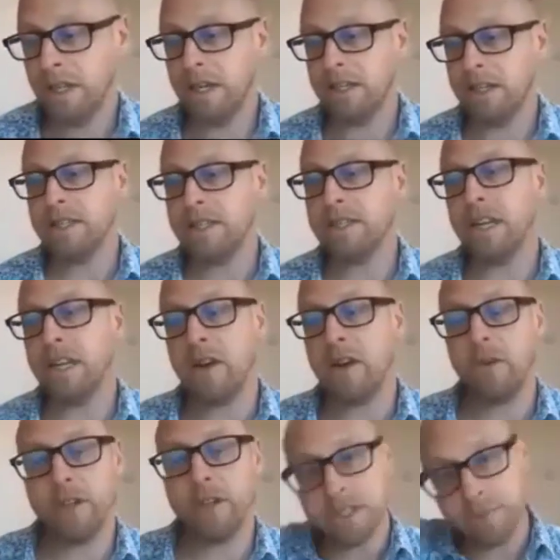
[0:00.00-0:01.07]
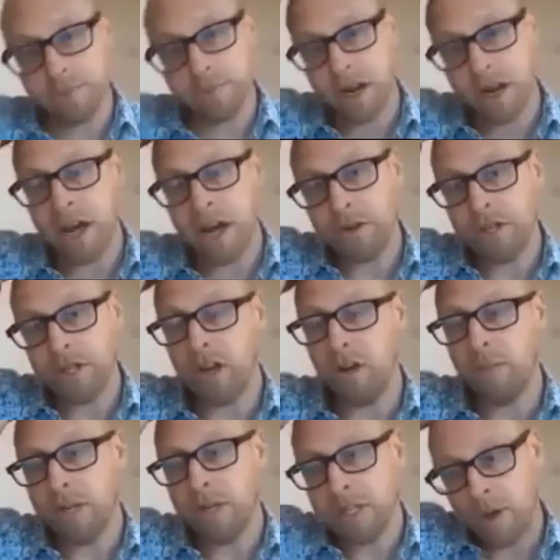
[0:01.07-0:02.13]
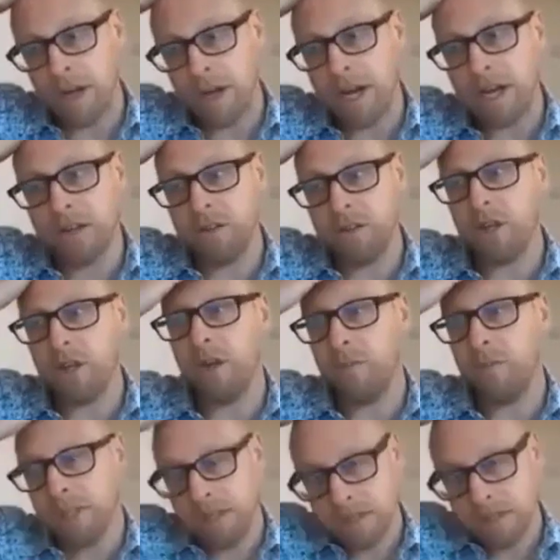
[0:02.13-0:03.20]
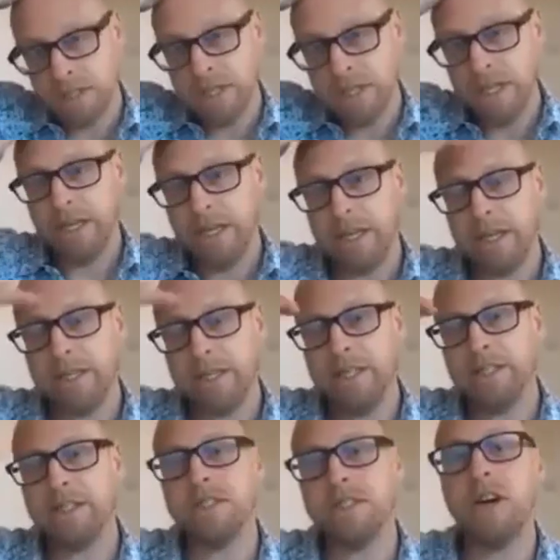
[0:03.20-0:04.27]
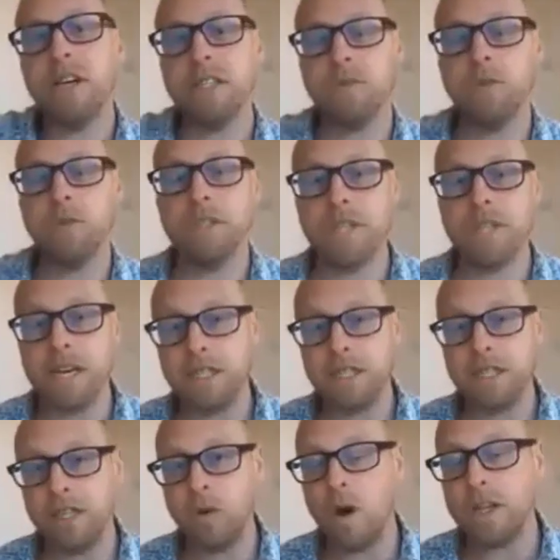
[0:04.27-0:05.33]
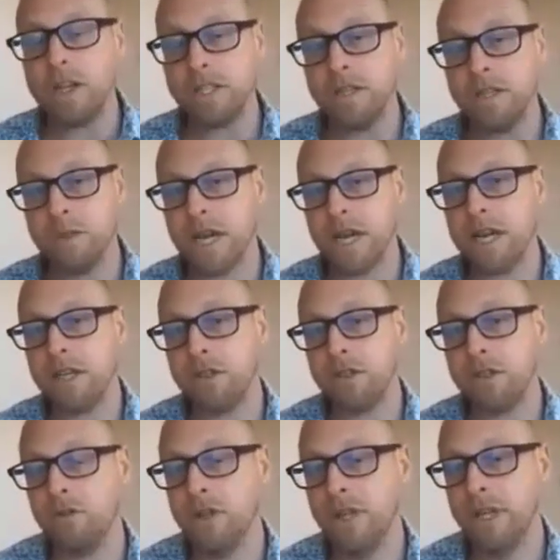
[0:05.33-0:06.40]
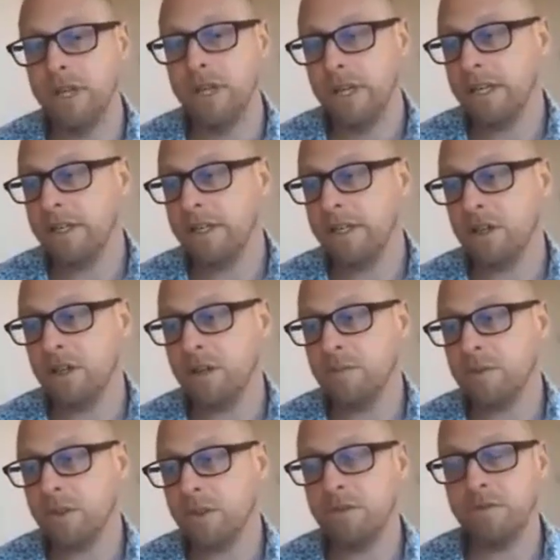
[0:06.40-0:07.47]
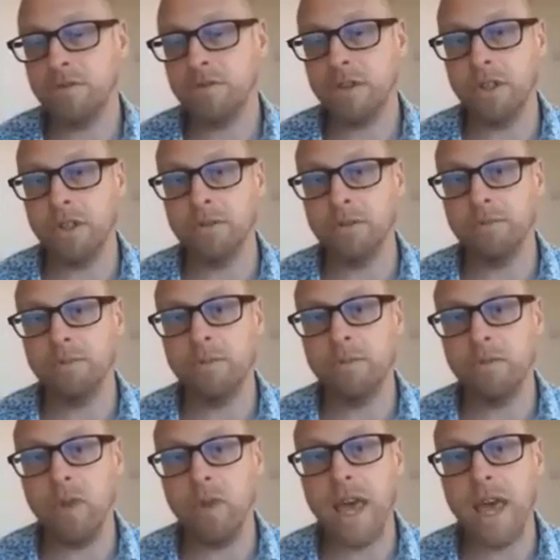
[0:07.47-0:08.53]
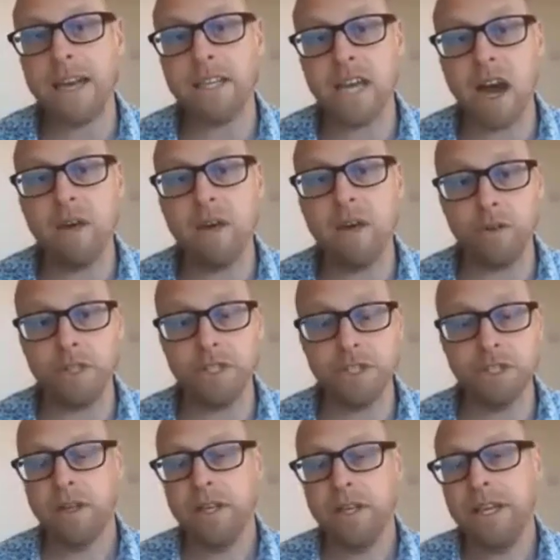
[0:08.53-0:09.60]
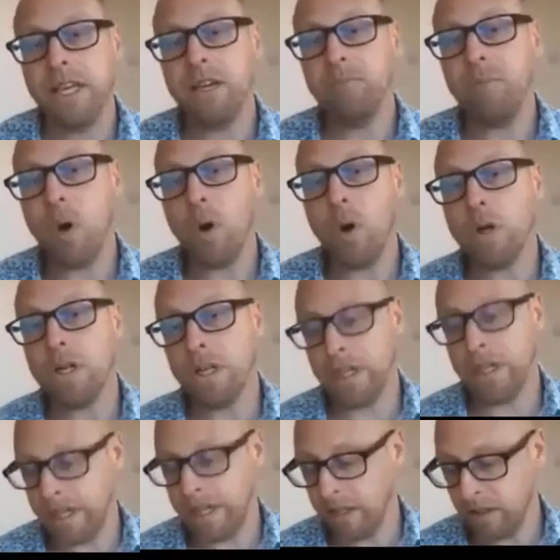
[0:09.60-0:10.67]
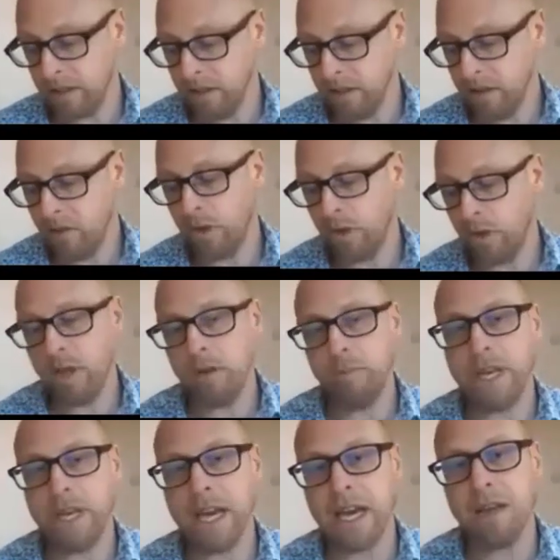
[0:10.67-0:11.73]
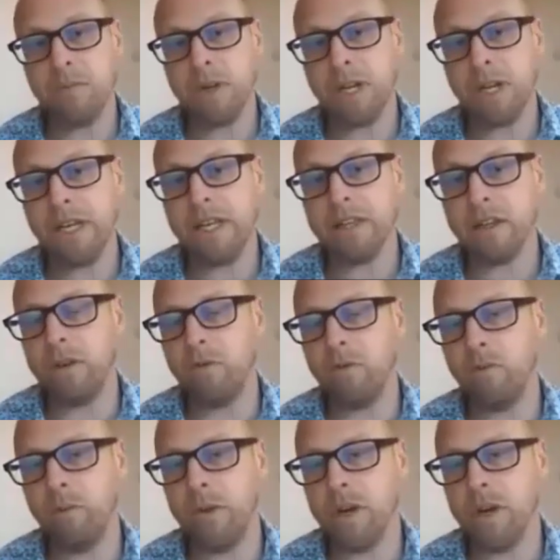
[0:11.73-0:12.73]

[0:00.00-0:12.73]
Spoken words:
This is an area that's about 100 kilometers by 100 kilometers in size, which is actually quite substantial in terms of land coverage. Importantly, it became clear that when we